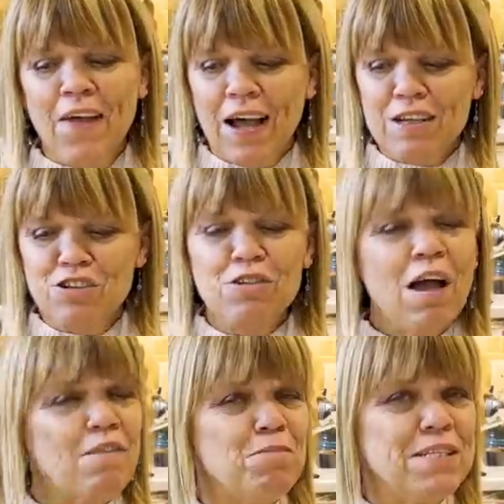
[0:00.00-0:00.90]
I do
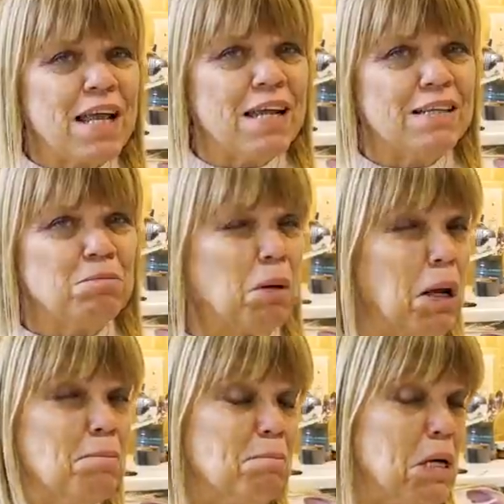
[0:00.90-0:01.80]
have potatoes, but
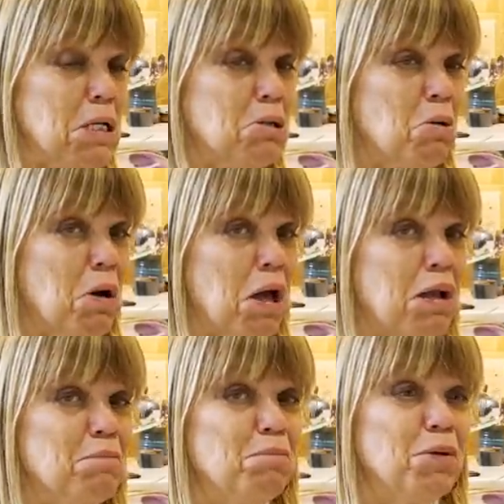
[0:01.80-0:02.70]
I might go
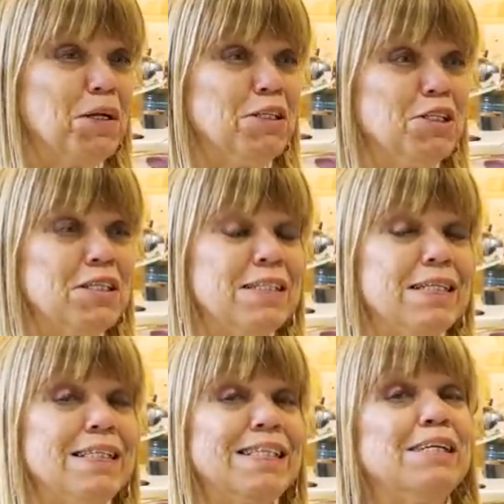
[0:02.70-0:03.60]
ahead and put in just
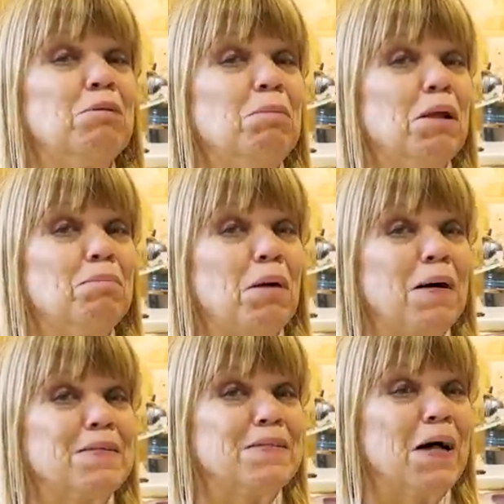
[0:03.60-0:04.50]
a little bit of
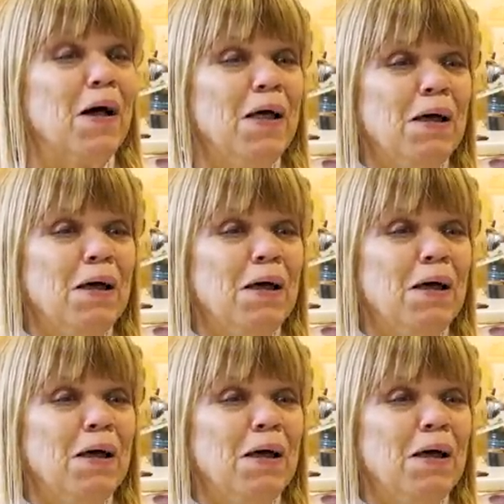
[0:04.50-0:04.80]
pasta,